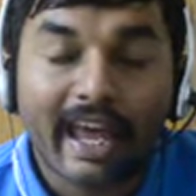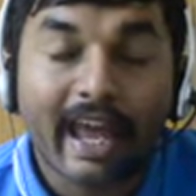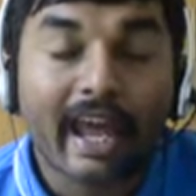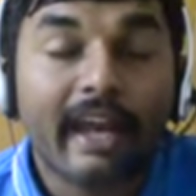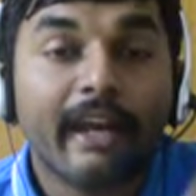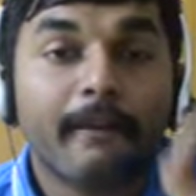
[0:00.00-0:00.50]

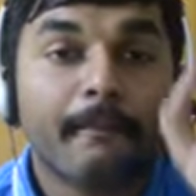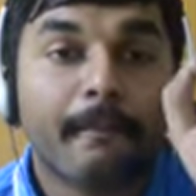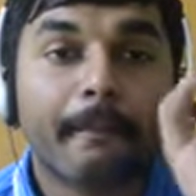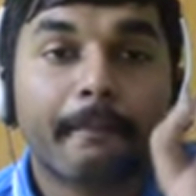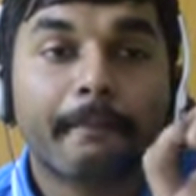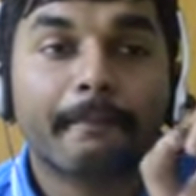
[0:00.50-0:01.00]
and
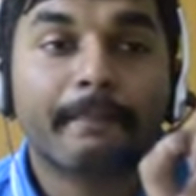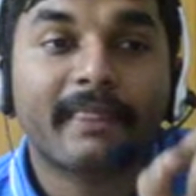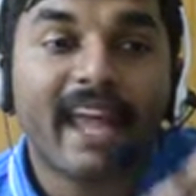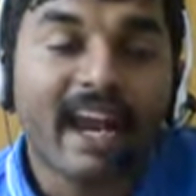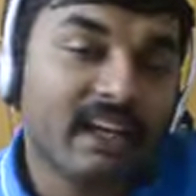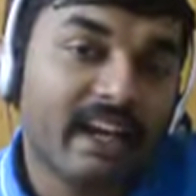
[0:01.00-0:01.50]

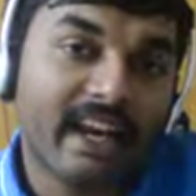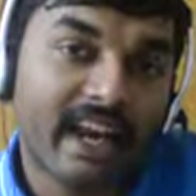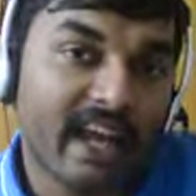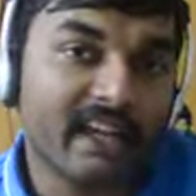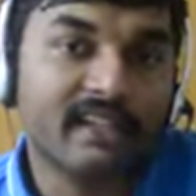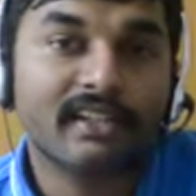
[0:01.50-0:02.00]
that
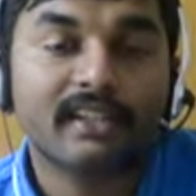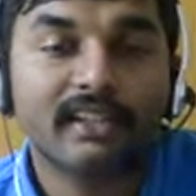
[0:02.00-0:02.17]
light